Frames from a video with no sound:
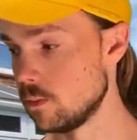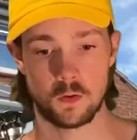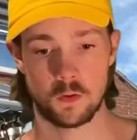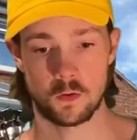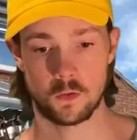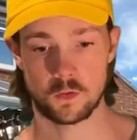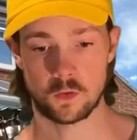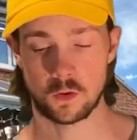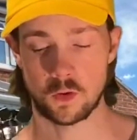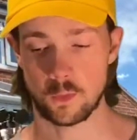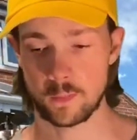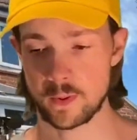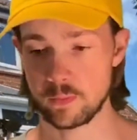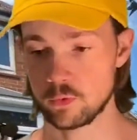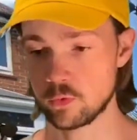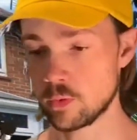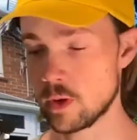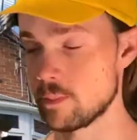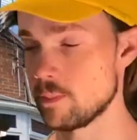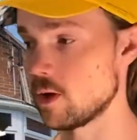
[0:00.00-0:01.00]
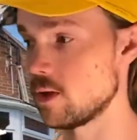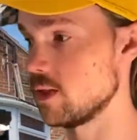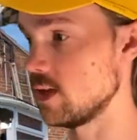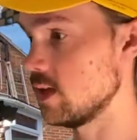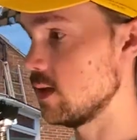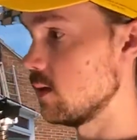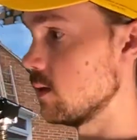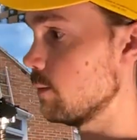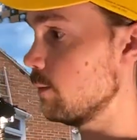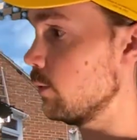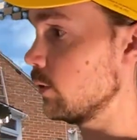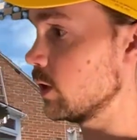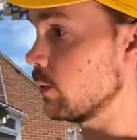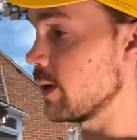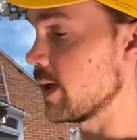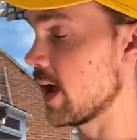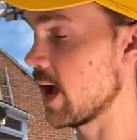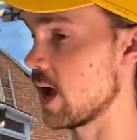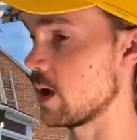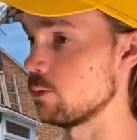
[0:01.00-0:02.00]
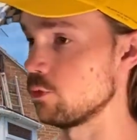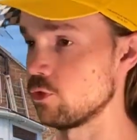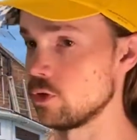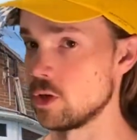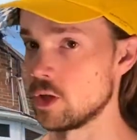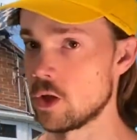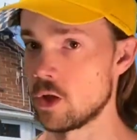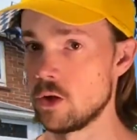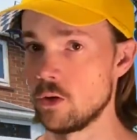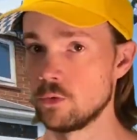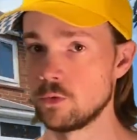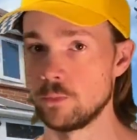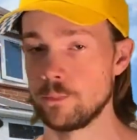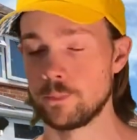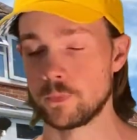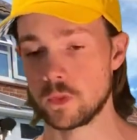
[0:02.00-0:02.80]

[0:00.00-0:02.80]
So a lot of people swear by the bodyweight hamstring curls.